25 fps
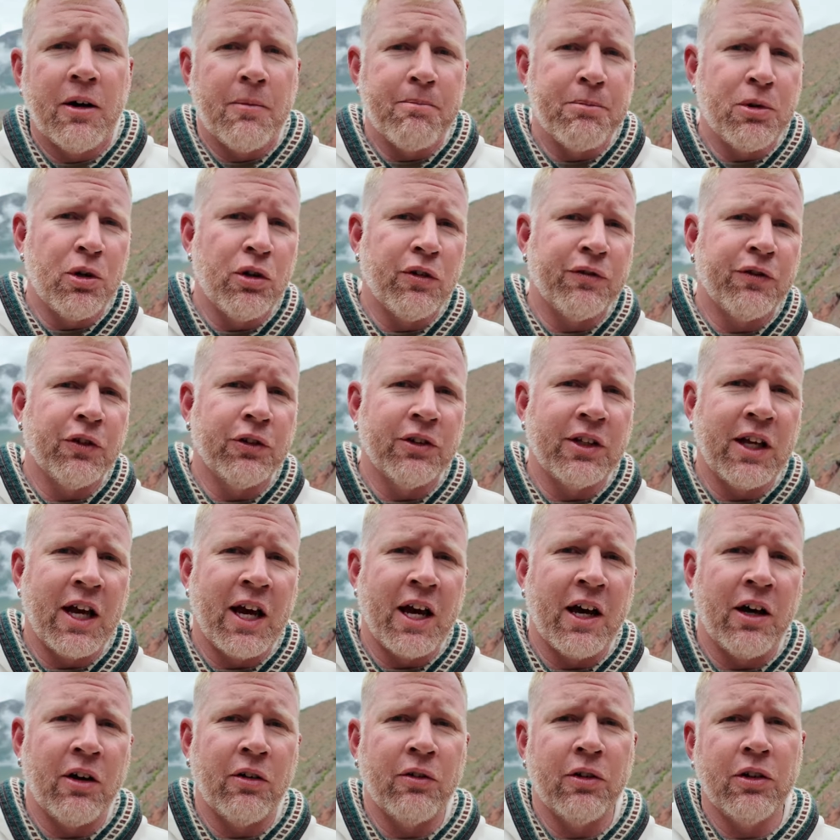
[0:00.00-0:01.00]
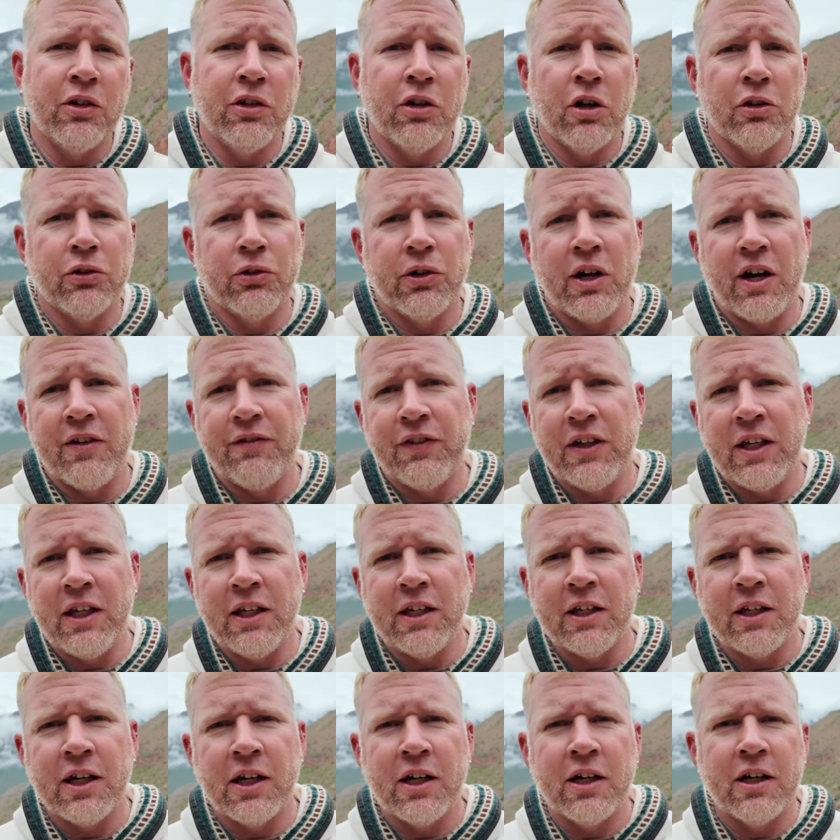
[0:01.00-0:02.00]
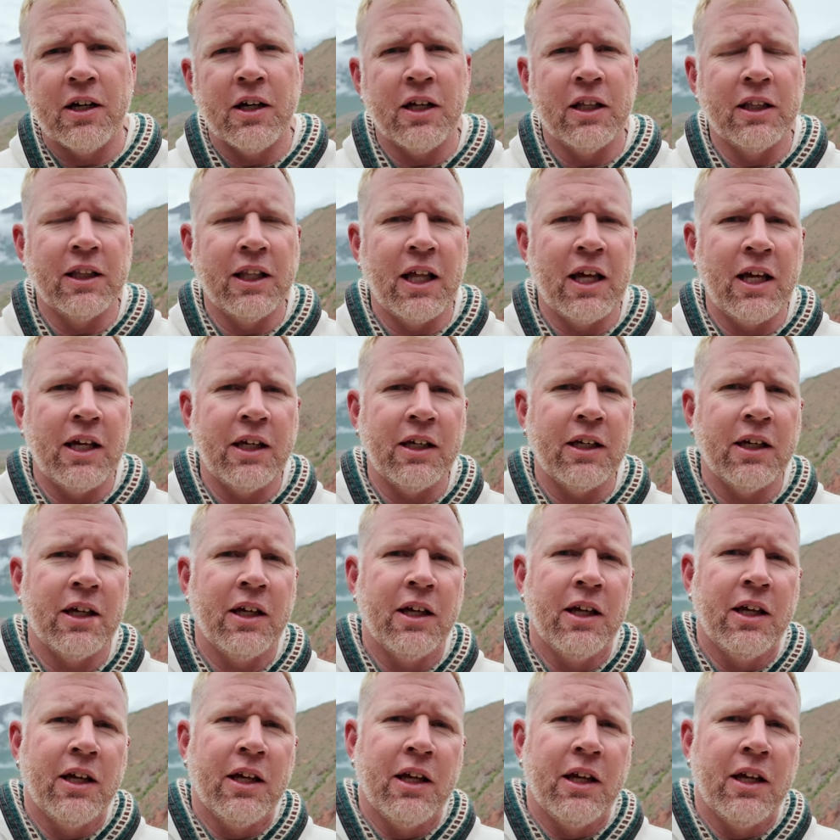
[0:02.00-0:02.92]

a beautiful town. You also have Ica, a lake.